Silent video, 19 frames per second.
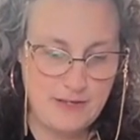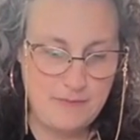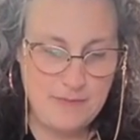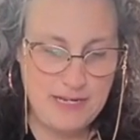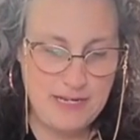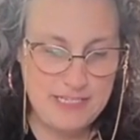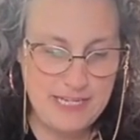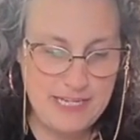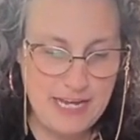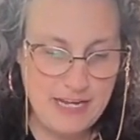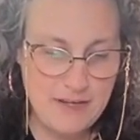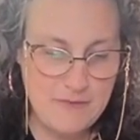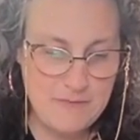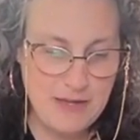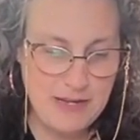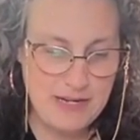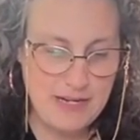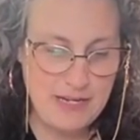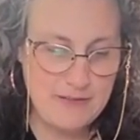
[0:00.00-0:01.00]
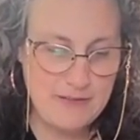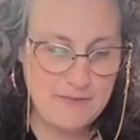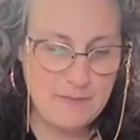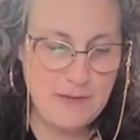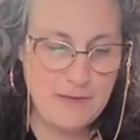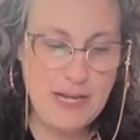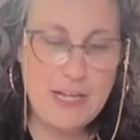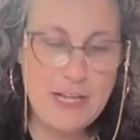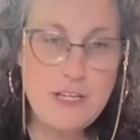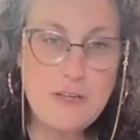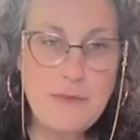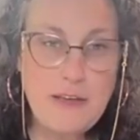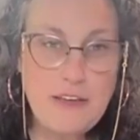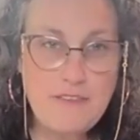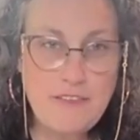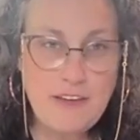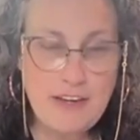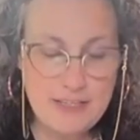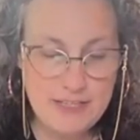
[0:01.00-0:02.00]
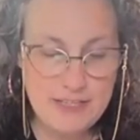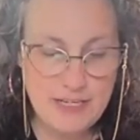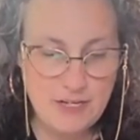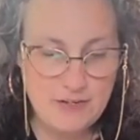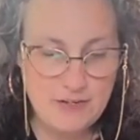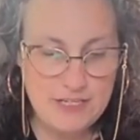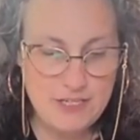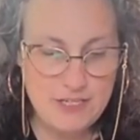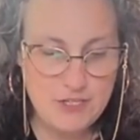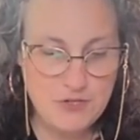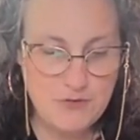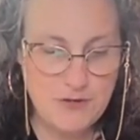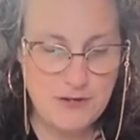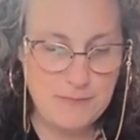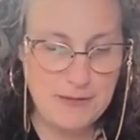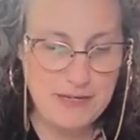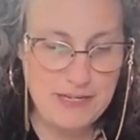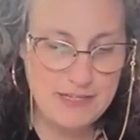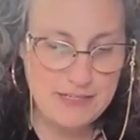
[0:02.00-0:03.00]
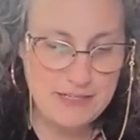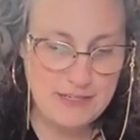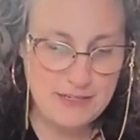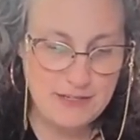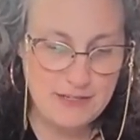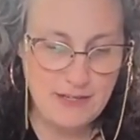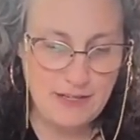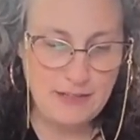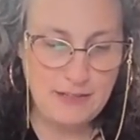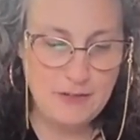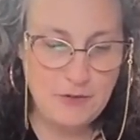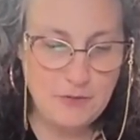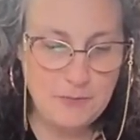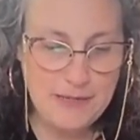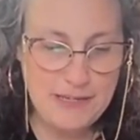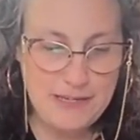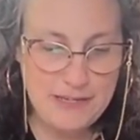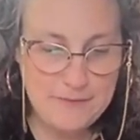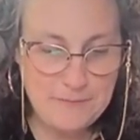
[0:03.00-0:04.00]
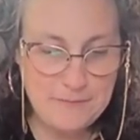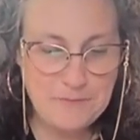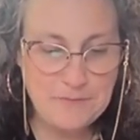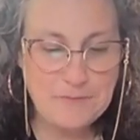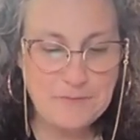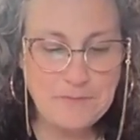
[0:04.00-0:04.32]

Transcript: It may take a minute and you may find that you need to trim it a little bit.